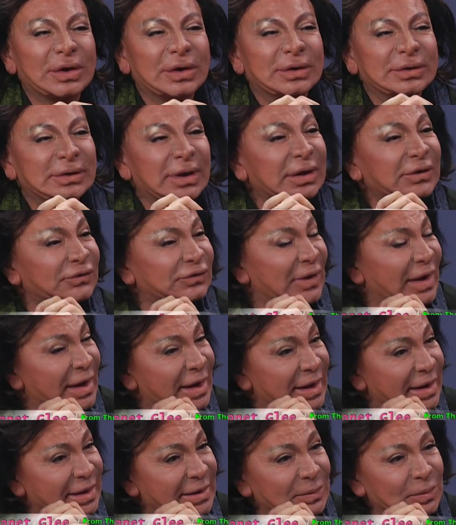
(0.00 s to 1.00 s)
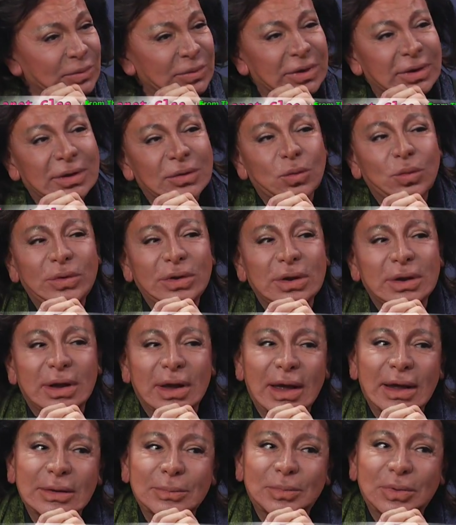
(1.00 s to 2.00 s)
next time we
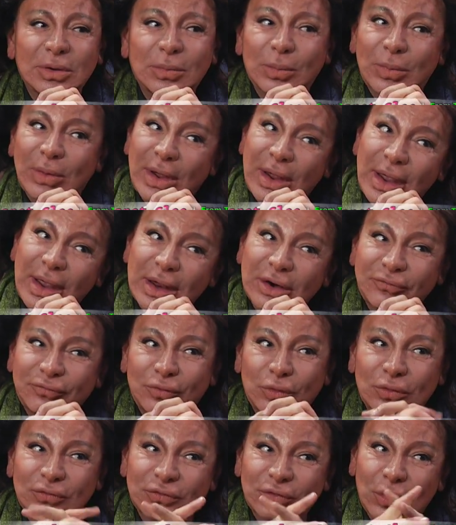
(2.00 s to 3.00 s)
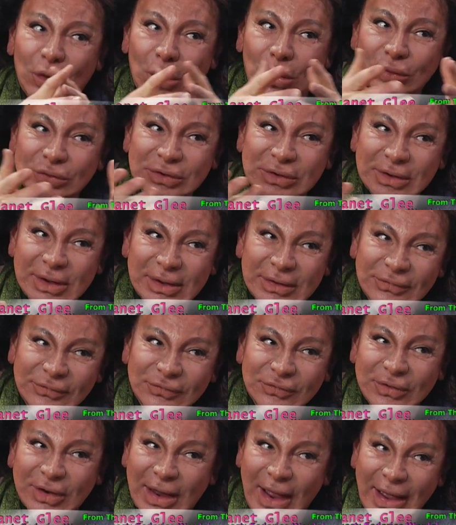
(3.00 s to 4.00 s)
can prepare for the
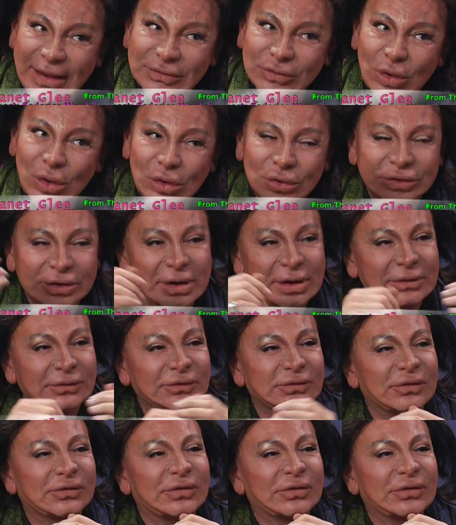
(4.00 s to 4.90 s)
audience, the kind audience,